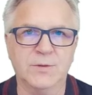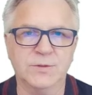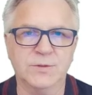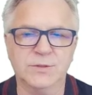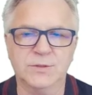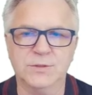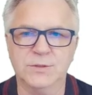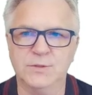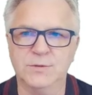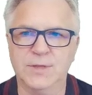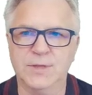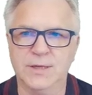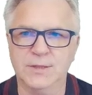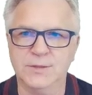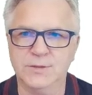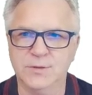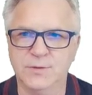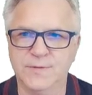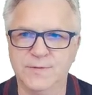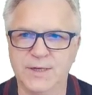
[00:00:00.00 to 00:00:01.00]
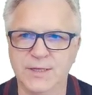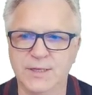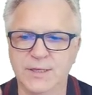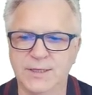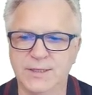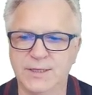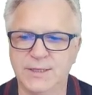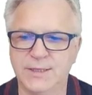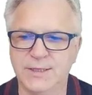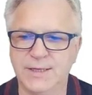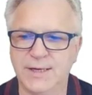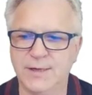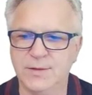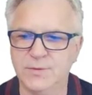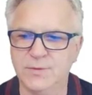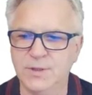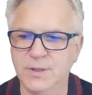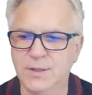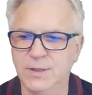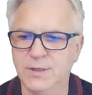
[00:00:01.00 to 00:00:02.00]
hours to do that. So if I click it
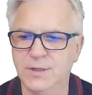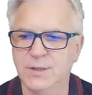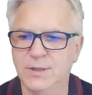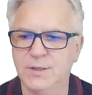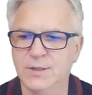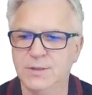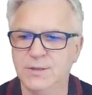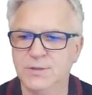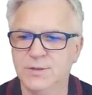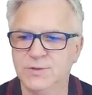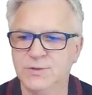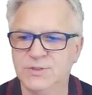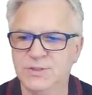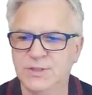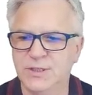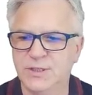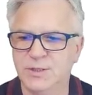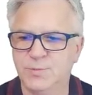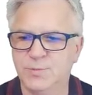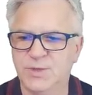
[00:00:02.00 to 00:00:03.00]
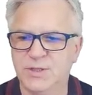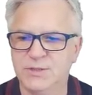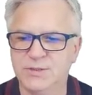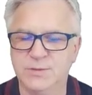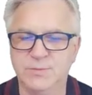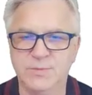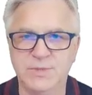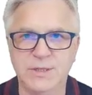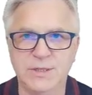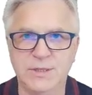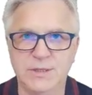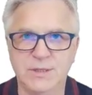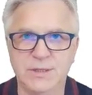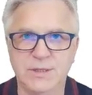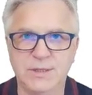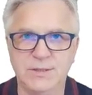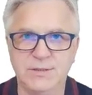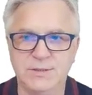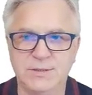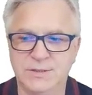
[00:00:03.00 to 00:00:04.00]
now, you'll see at the bottom
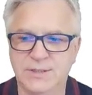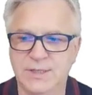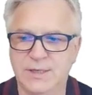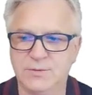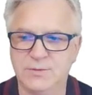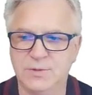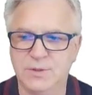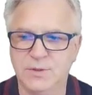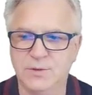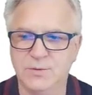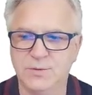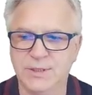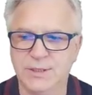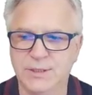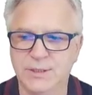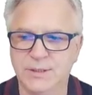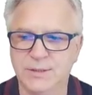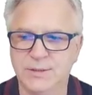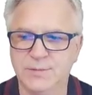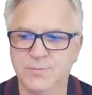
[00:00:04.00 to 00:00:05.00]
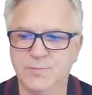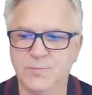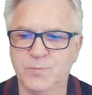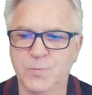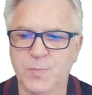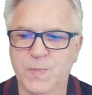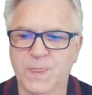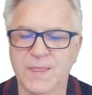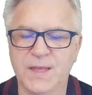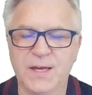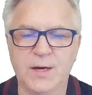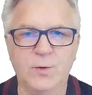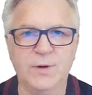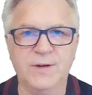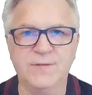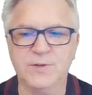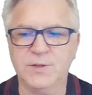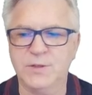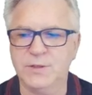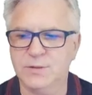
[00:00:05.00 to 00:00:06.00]
here, it's downloading.
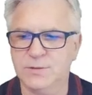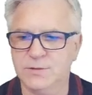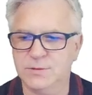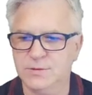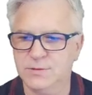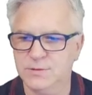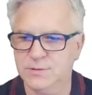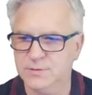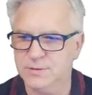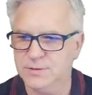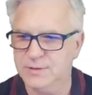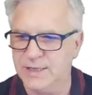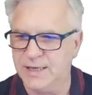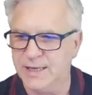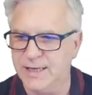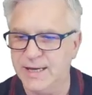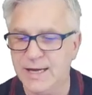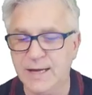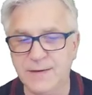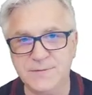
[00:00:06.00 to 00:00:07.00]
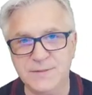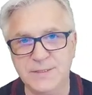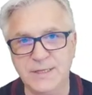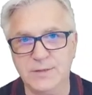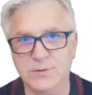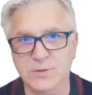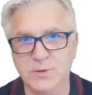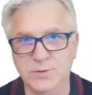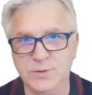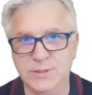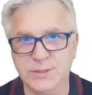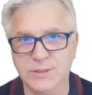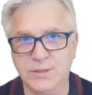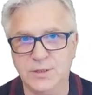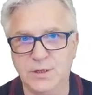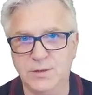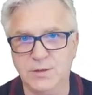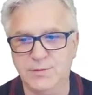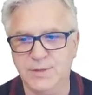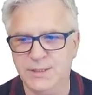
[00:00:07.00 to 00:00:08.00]
However, I have downloaded
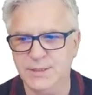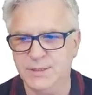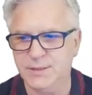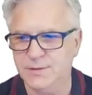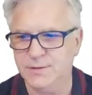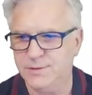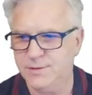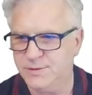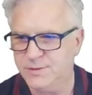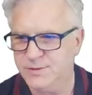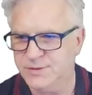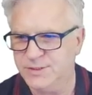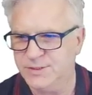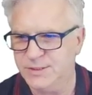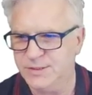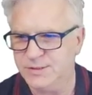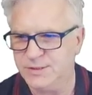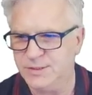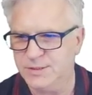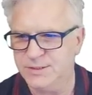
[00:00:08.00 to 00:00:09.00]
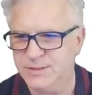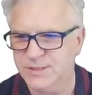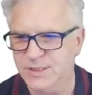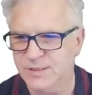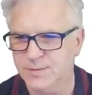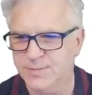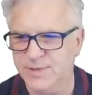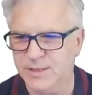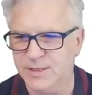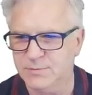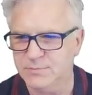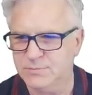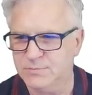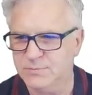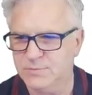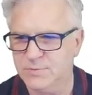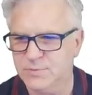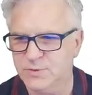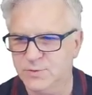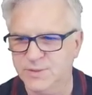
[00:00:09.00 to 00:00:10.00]
it already. You can see it's going to take about
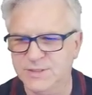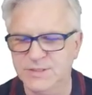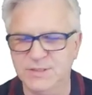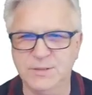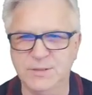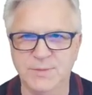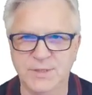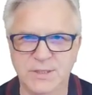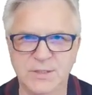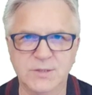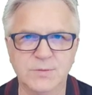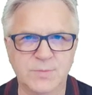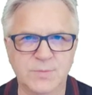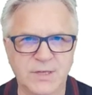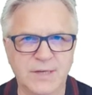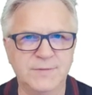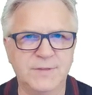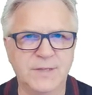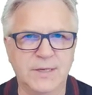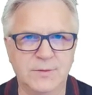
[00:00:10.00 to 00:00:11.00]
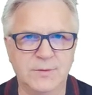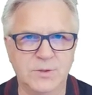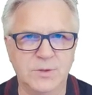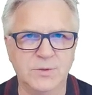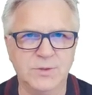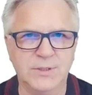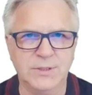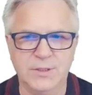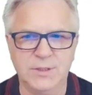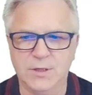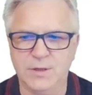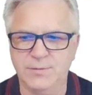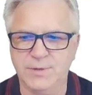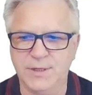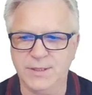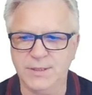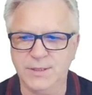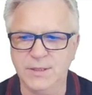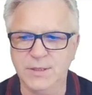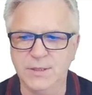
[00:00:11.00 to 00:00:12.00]
20 minutes, but I've downloaded it
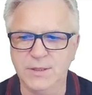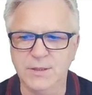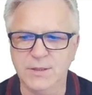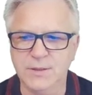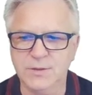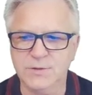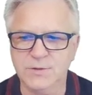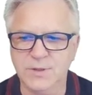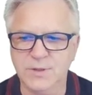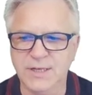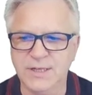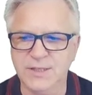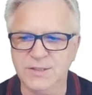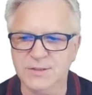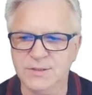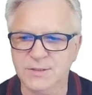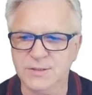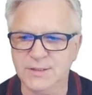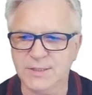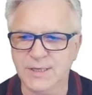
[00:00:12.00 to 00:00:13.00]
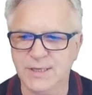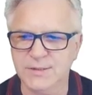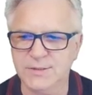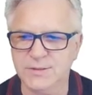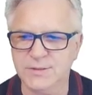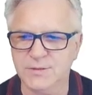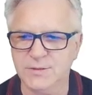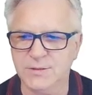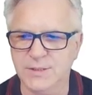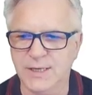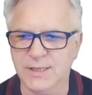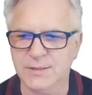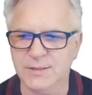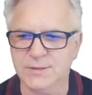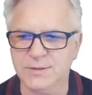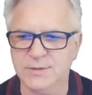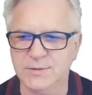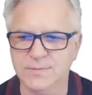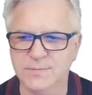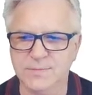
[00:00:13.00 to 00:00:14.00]
already. So let's cancel
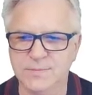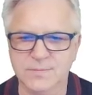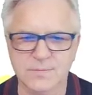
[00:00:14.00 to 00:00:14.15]
that.